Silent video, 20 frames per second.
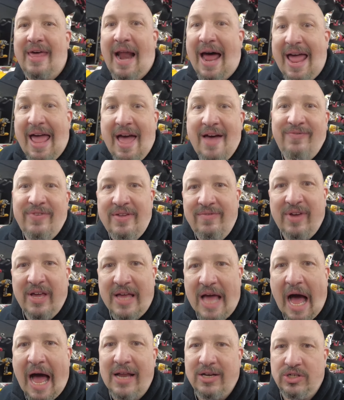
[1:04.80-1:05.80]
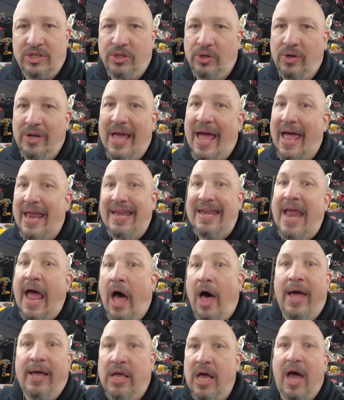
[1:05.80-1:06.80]
that I haven't even gotten to yet, and
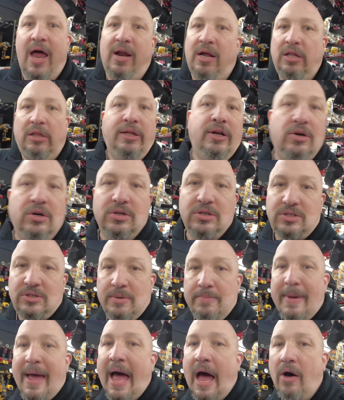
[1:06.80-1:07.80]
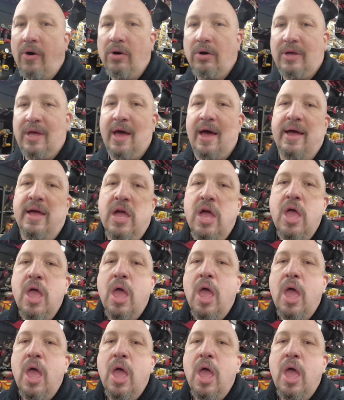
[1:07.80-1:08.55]
now I gotta clearance them out, okay?